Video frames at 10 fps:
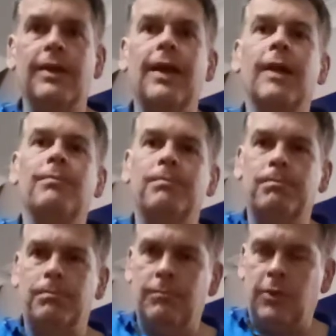I
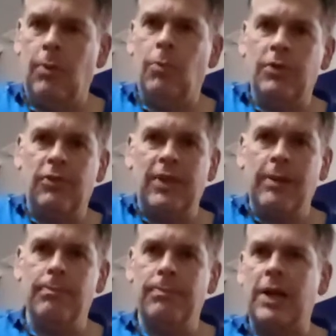don't want to
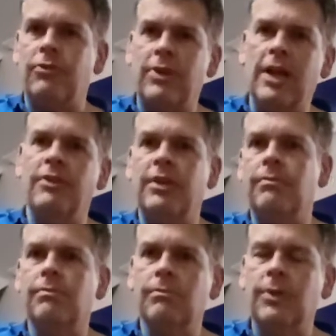sound patronising
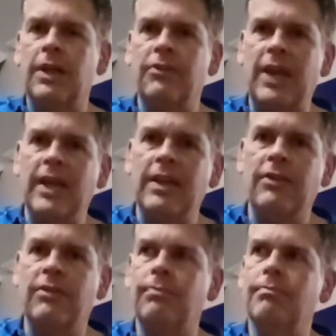when I say this.